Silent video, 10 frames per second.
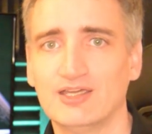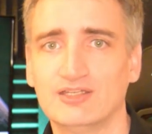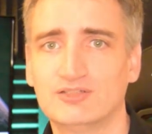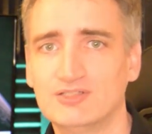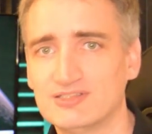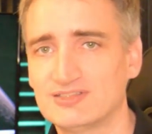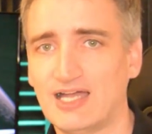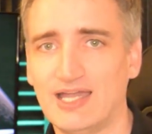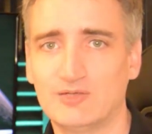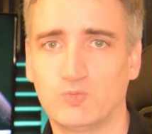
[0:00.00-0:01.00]
to
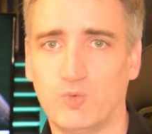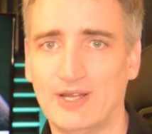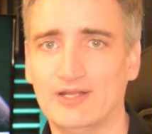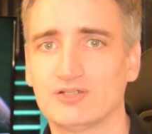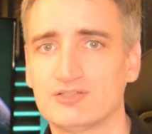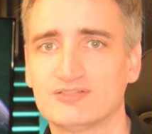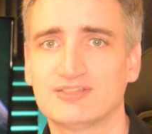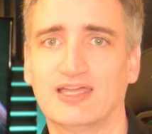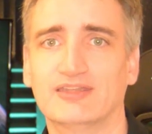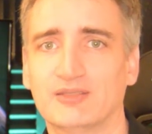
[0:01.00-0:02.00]
decide where to
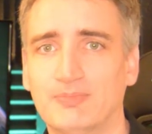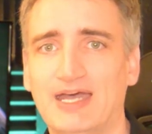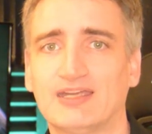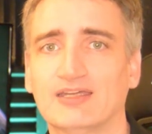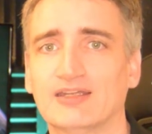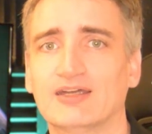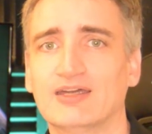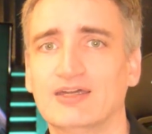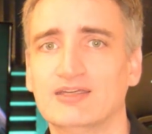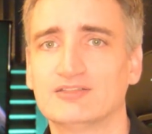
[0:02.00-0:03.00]
send the packet.
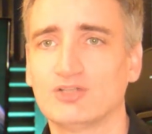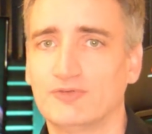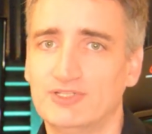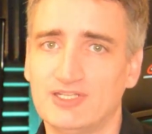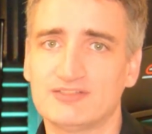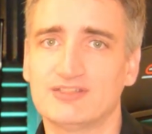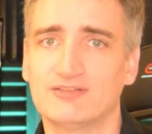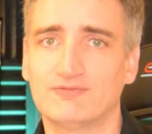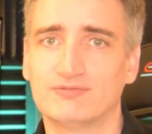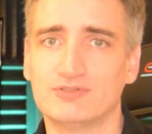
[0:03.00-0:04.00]
So if it
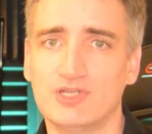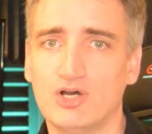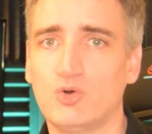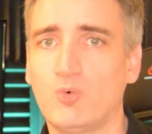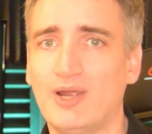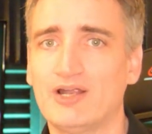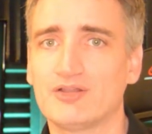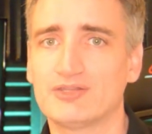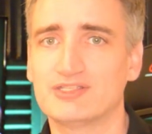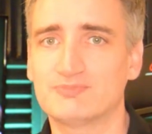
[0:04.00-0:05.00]
doesn't know
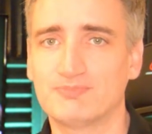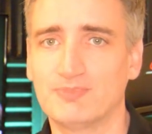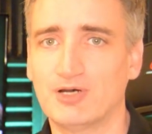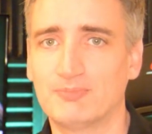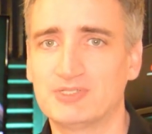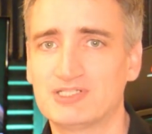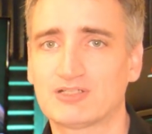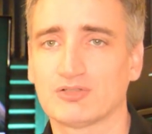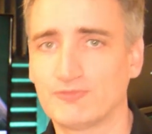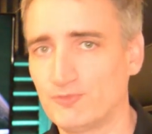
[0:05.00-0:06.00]
where this
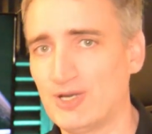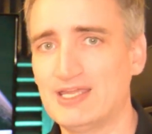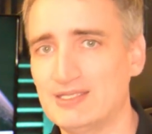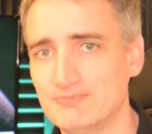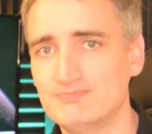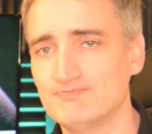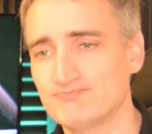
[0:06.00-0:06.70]
particular frame